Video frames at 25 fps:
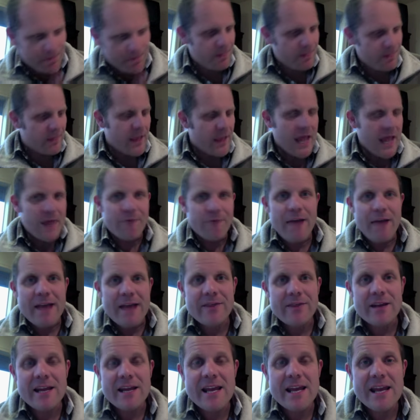and the
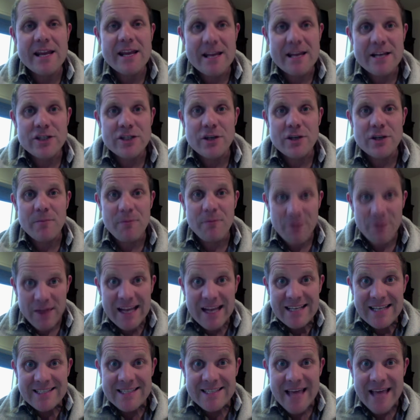fact that he in Egypt
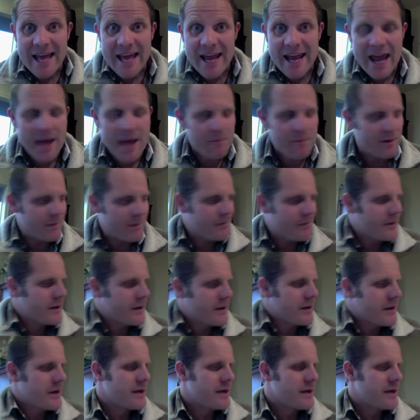thinks that happened